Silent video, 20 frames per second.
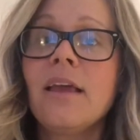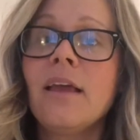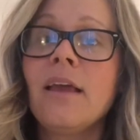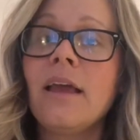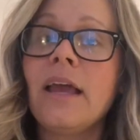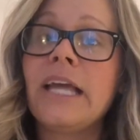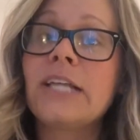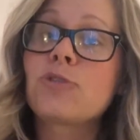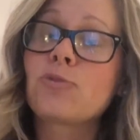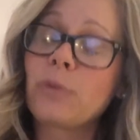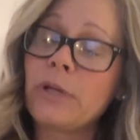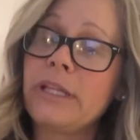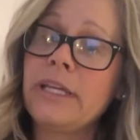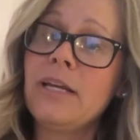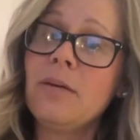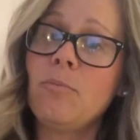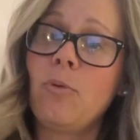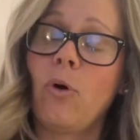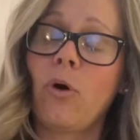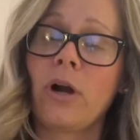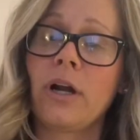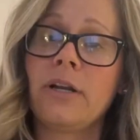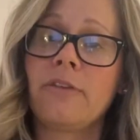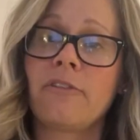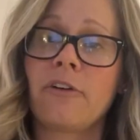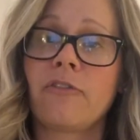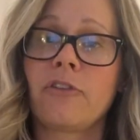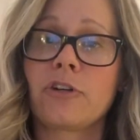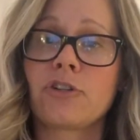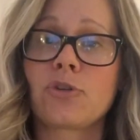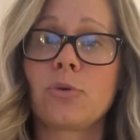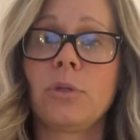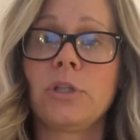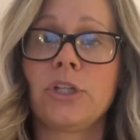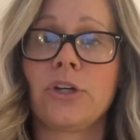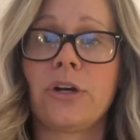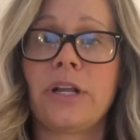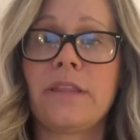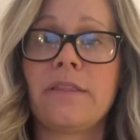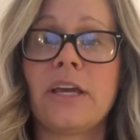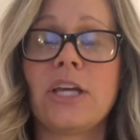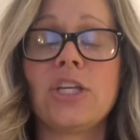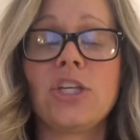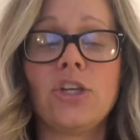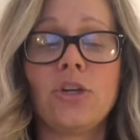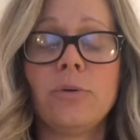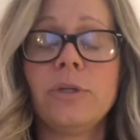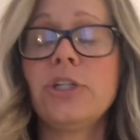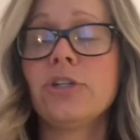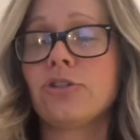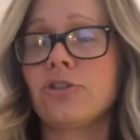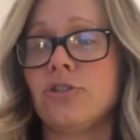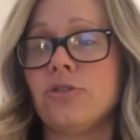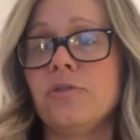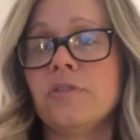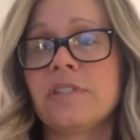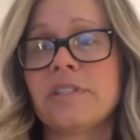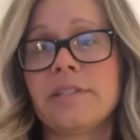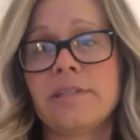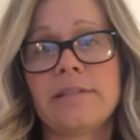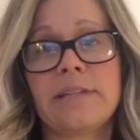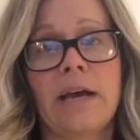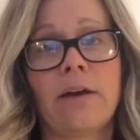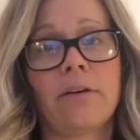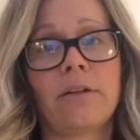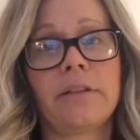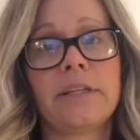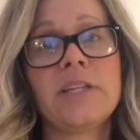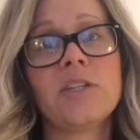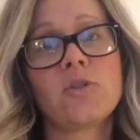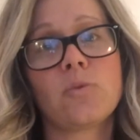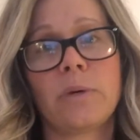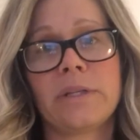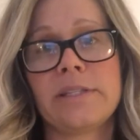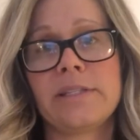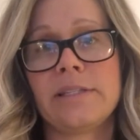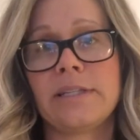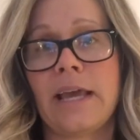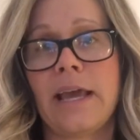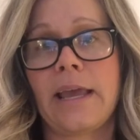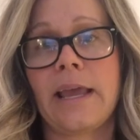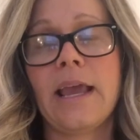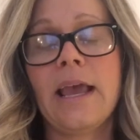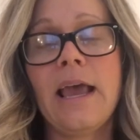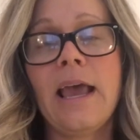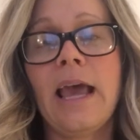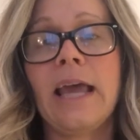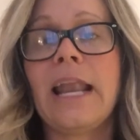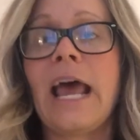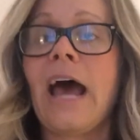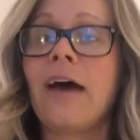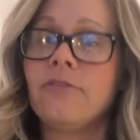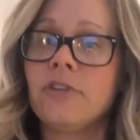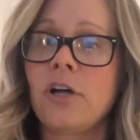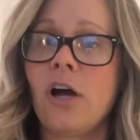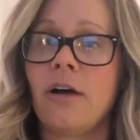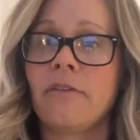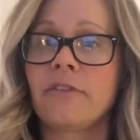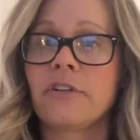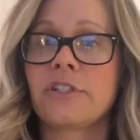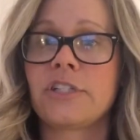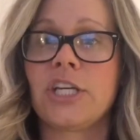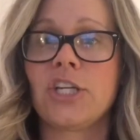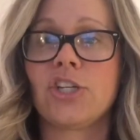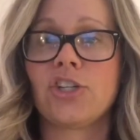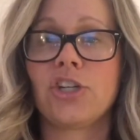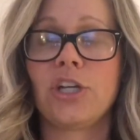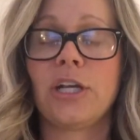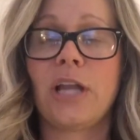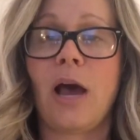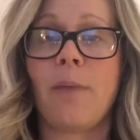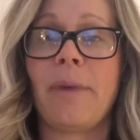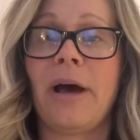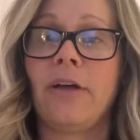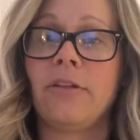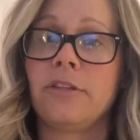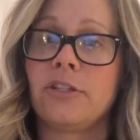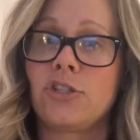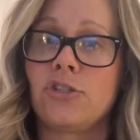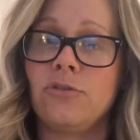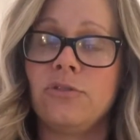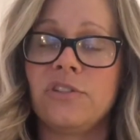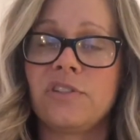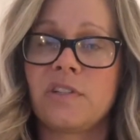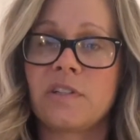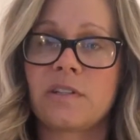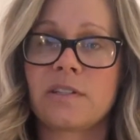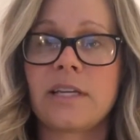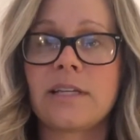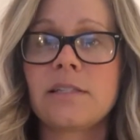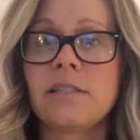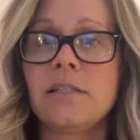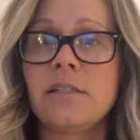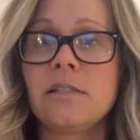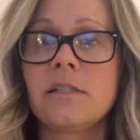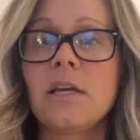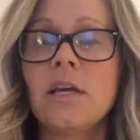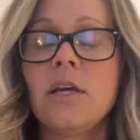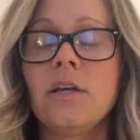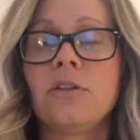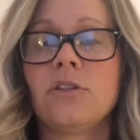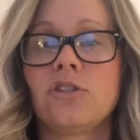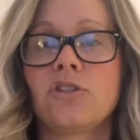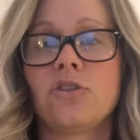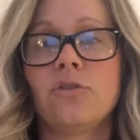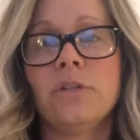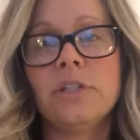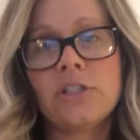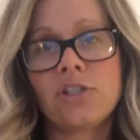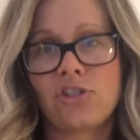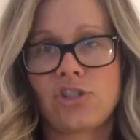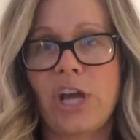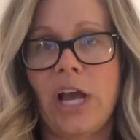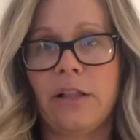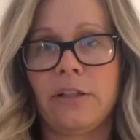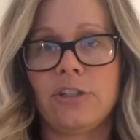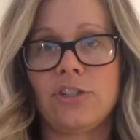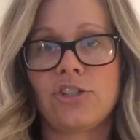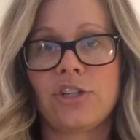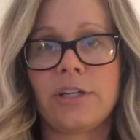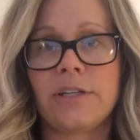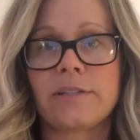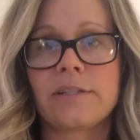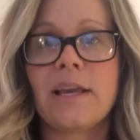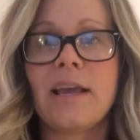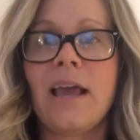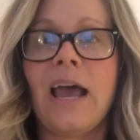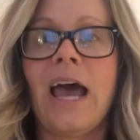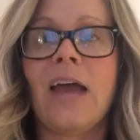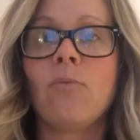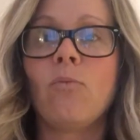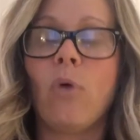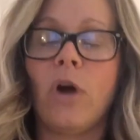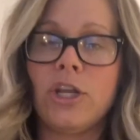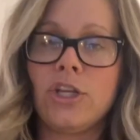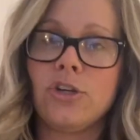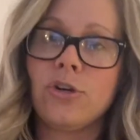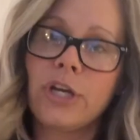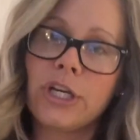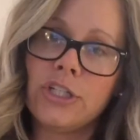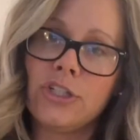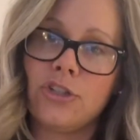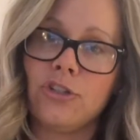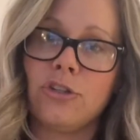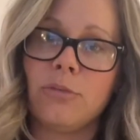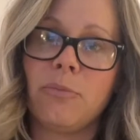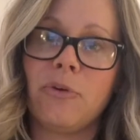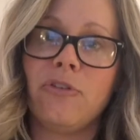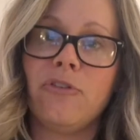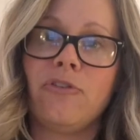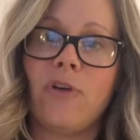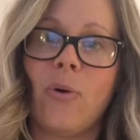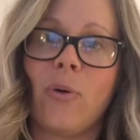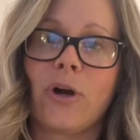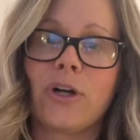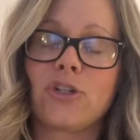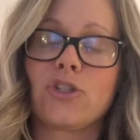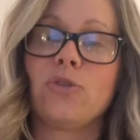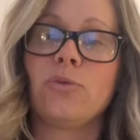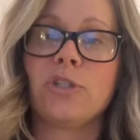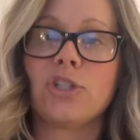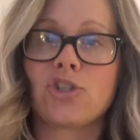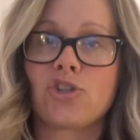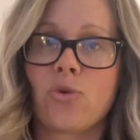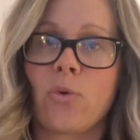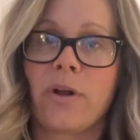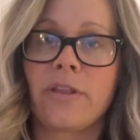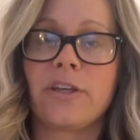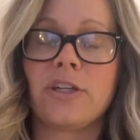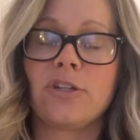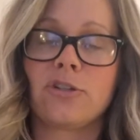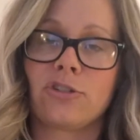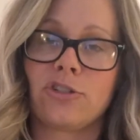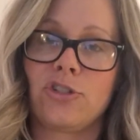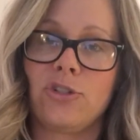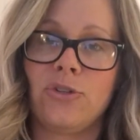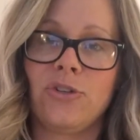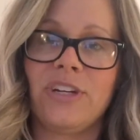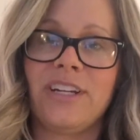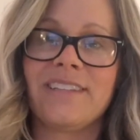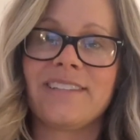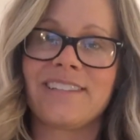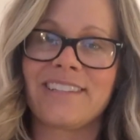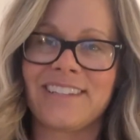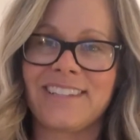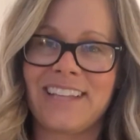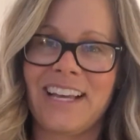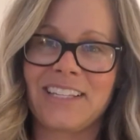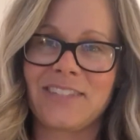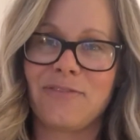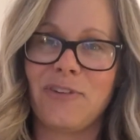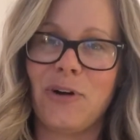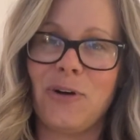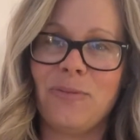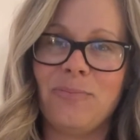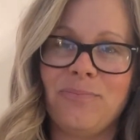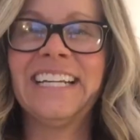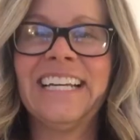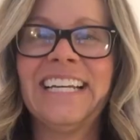It's really important for virtual learning that you and your students sit down at least once a day and have a conversation about the student's successes, the student's challenges, and what you can do to move forward to ensure that your student is successful.